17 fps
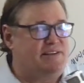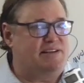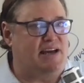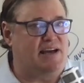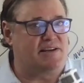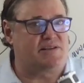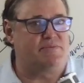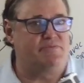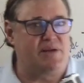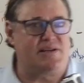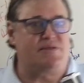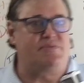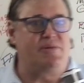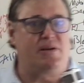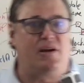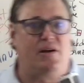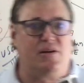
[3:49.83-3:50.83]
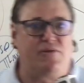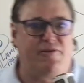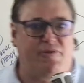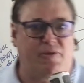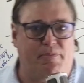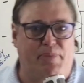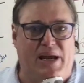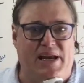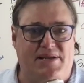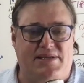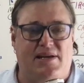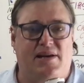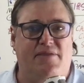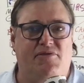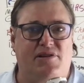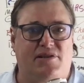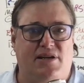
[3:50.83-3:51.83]
test makes me hungry for pizza
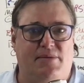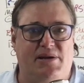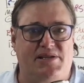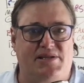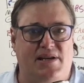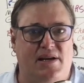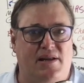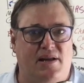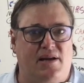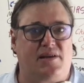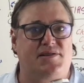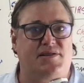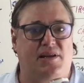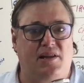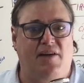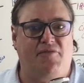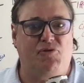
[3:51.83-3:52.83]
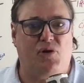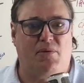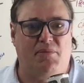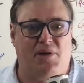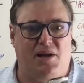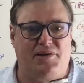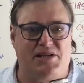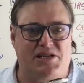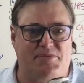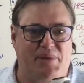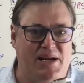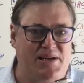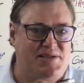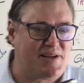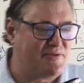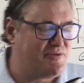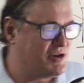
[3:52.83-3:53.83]
every time I say that because I love Grimaldi's
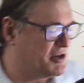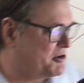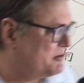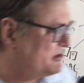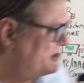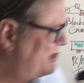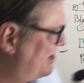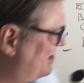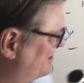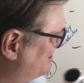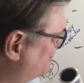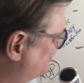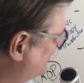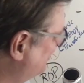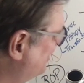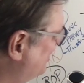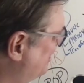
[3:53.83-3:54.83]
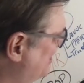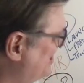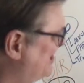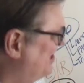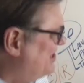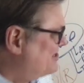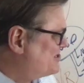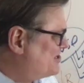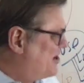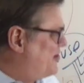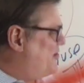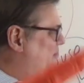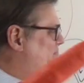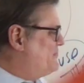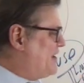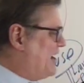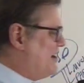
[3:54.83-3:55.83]
pizza, if you know what that is.
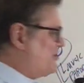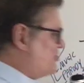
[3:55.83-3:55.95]
So uh,